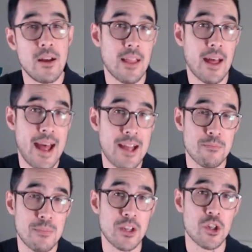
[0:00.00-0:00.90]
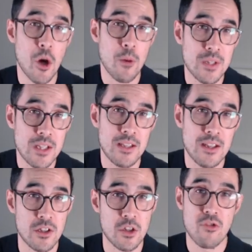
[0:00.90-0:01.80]
that has been adopted
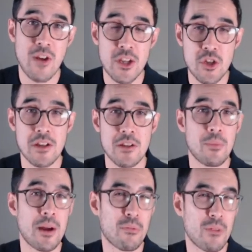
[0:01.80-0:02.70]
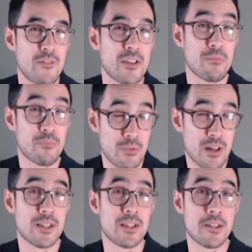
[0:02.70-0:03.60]
as a strategy by previous
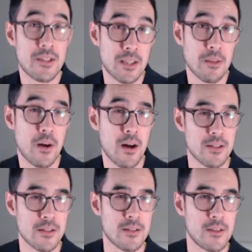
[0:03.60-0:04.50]
presidents in the past.